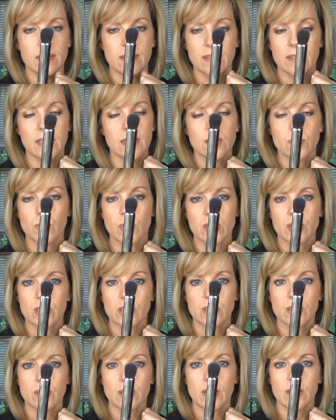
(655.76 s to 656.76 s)
These
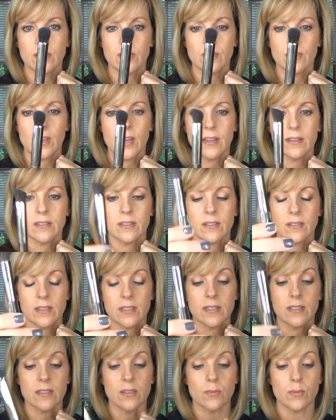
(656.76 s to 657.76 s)
brushes do not do that. So
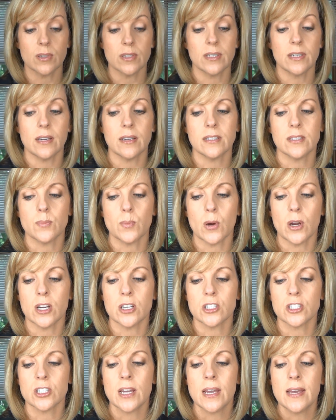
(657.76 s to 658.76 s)
this is a really nice
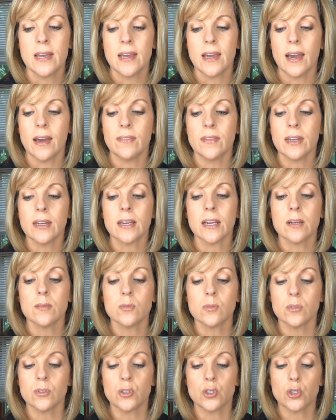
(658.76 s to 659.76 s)
brush. And then it
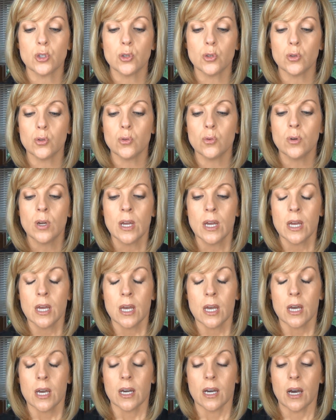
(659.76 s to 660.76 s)
comes with two
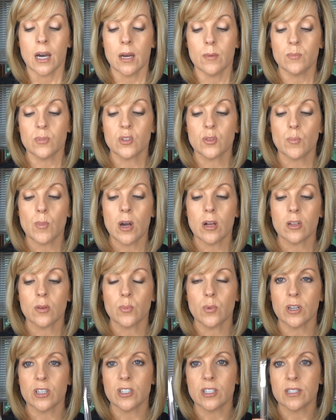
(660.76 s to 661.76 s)
smaller
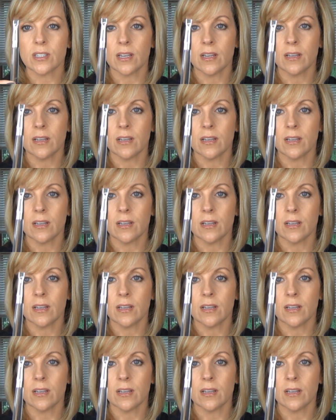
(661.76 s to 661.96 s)
brushes,